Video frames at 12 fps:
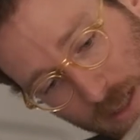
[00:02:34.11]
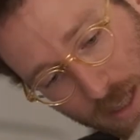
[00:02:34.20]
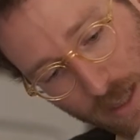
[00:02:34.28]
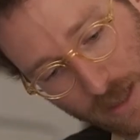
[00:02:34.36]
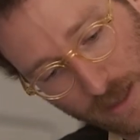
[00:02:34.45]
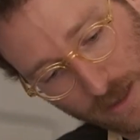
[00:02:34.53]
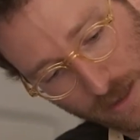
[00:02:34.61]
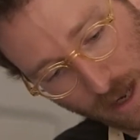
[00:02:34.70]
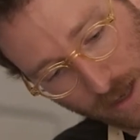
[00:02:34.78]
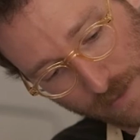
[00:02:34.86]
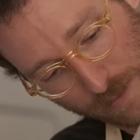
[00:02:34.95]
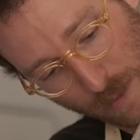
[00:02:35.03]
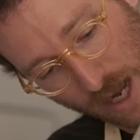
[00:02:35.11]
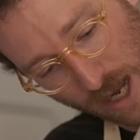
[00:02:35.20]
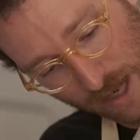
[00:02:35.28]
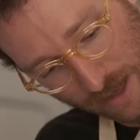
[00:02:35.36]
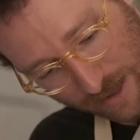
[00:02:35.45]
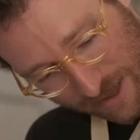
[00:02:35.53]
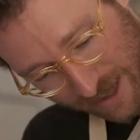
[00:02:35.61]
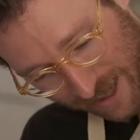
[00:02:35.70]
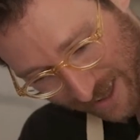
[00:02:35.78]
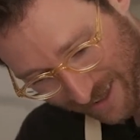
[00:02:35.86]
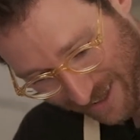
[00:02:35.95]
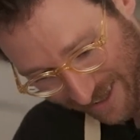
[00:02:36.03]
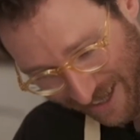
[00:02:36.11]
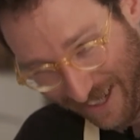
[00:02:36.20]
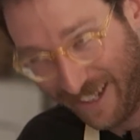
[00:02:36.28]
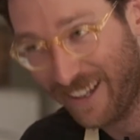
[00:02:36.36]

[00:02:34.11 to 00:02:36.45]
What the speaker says: this is not even mine, actually.